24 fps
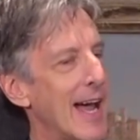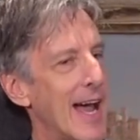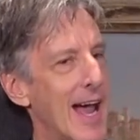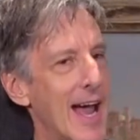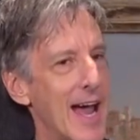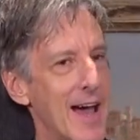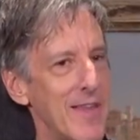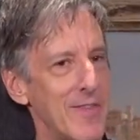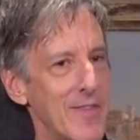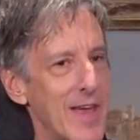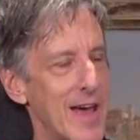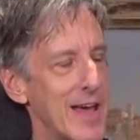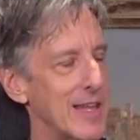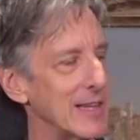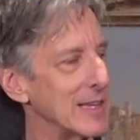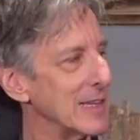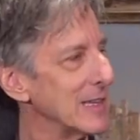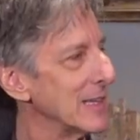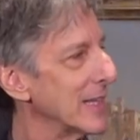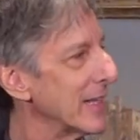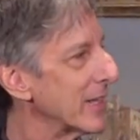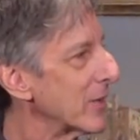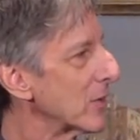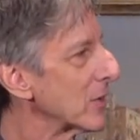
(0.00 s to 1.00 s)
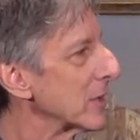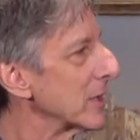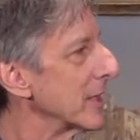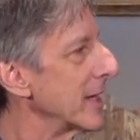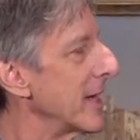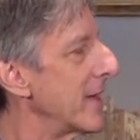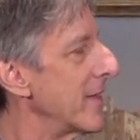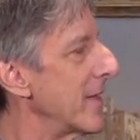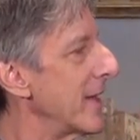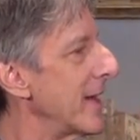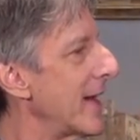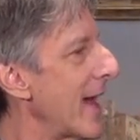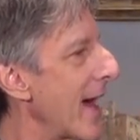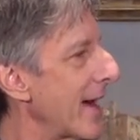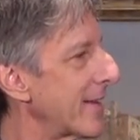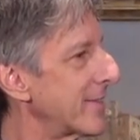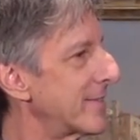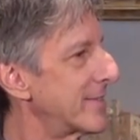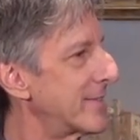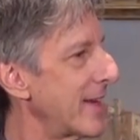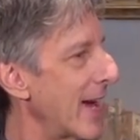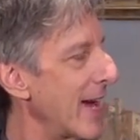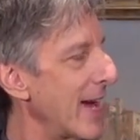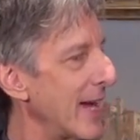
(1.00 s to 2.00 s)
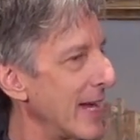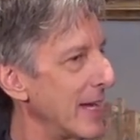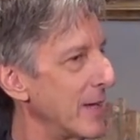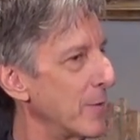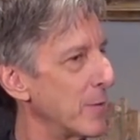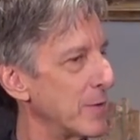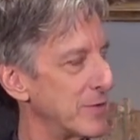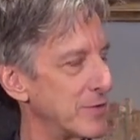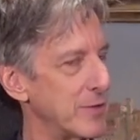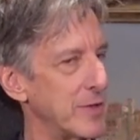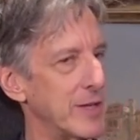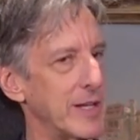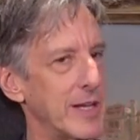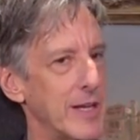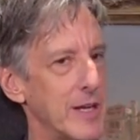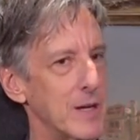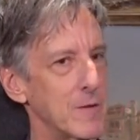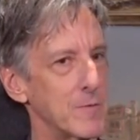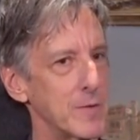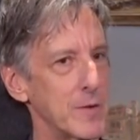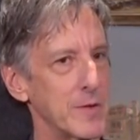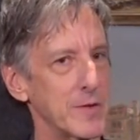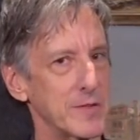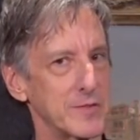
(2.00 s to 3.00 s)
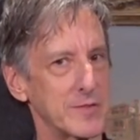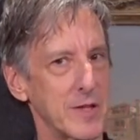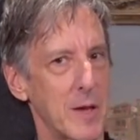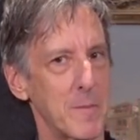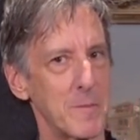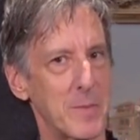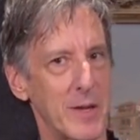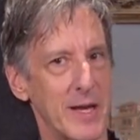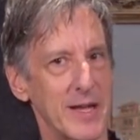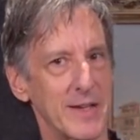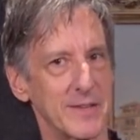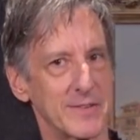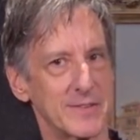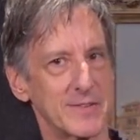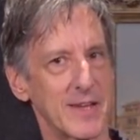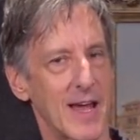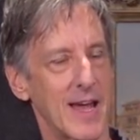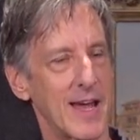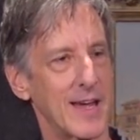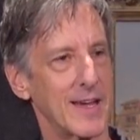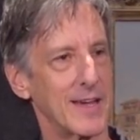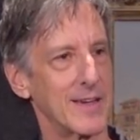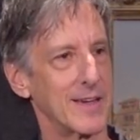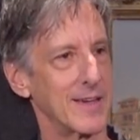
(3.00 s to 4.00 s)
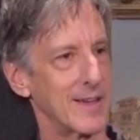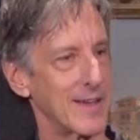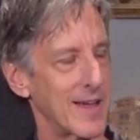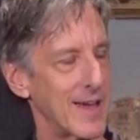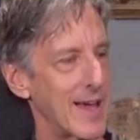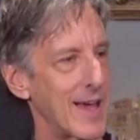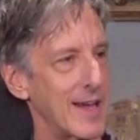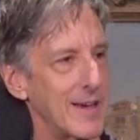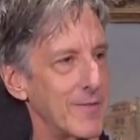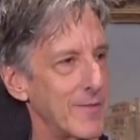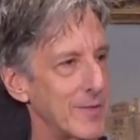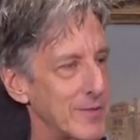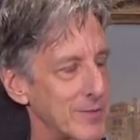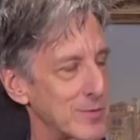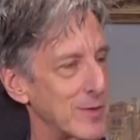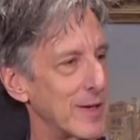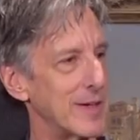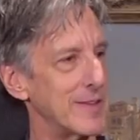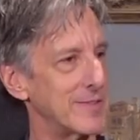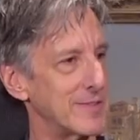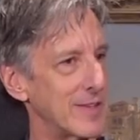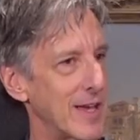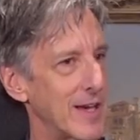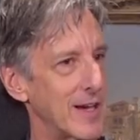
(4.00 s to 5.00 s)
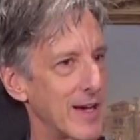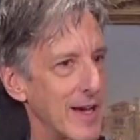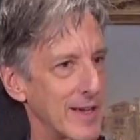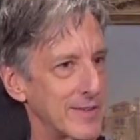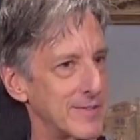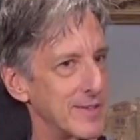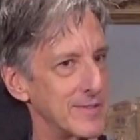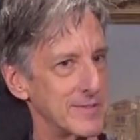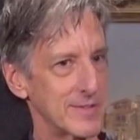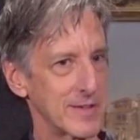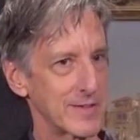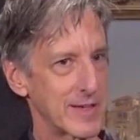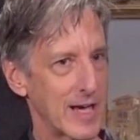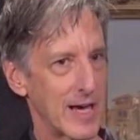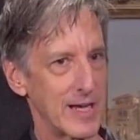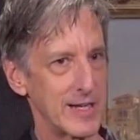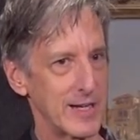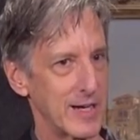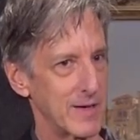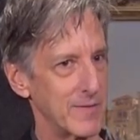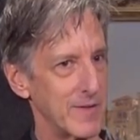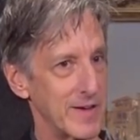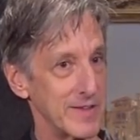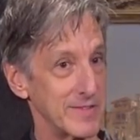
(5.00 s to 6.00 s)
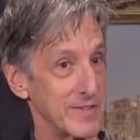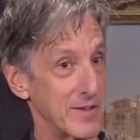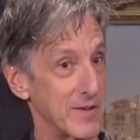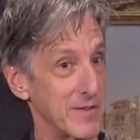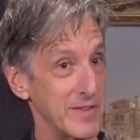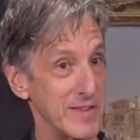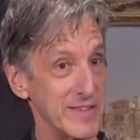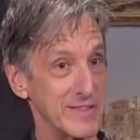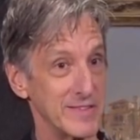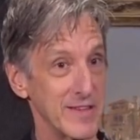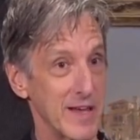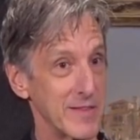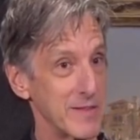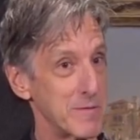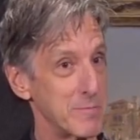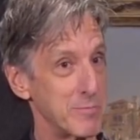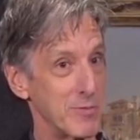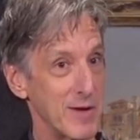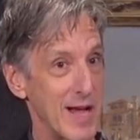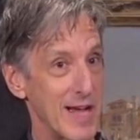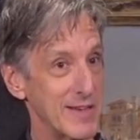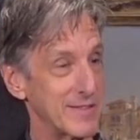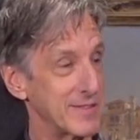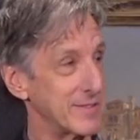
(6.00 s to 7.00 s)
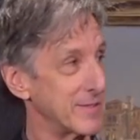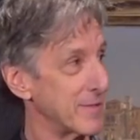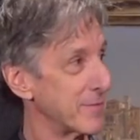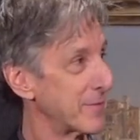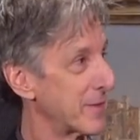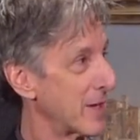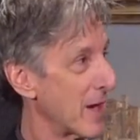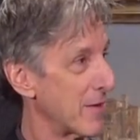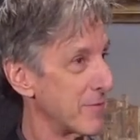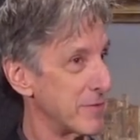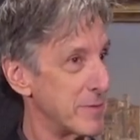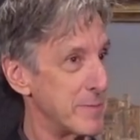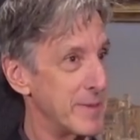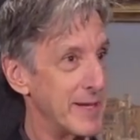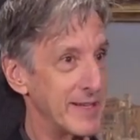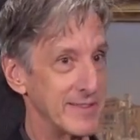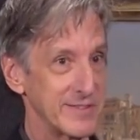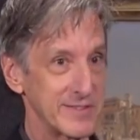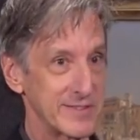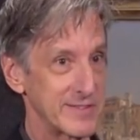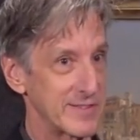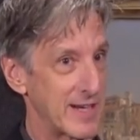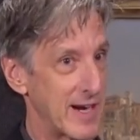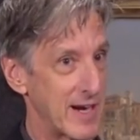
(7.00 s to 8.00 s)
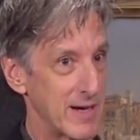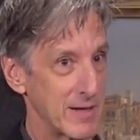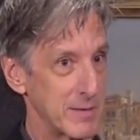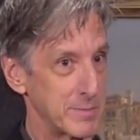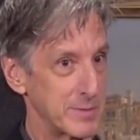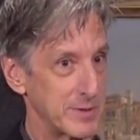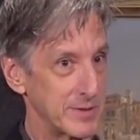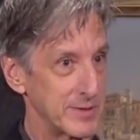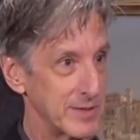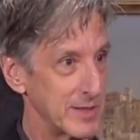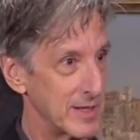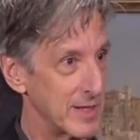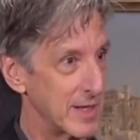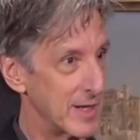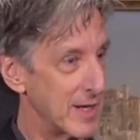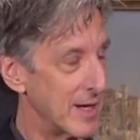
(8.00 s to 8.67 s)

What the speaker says: And then literally the next day, he was doing an interview with somebody saying, and he was really saying, like, since I got here, I realized there are these other branches of government. It's terrible.